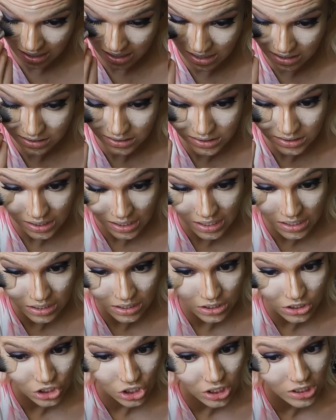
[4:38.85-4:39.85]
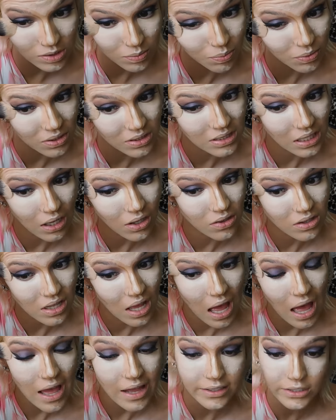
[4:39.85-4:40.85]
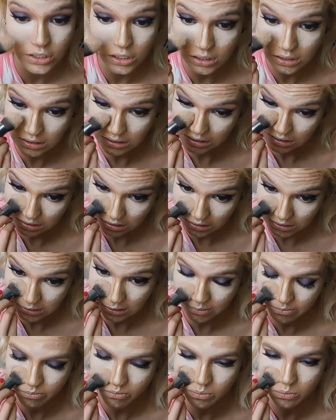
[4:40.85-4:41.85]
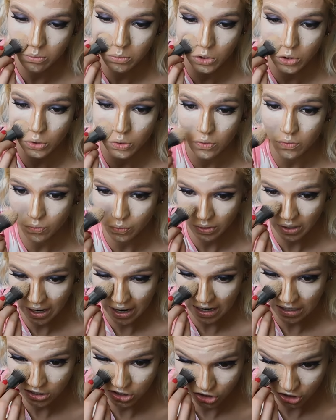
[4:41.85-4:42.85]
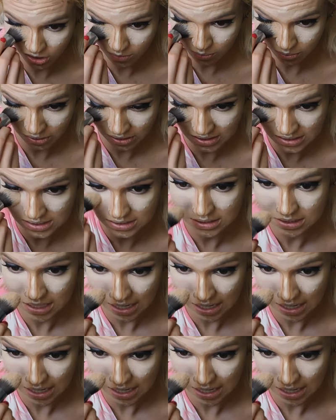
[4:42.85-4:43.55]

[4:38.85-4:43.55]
is, and it just blends out the edges and doesn't move what I actually placed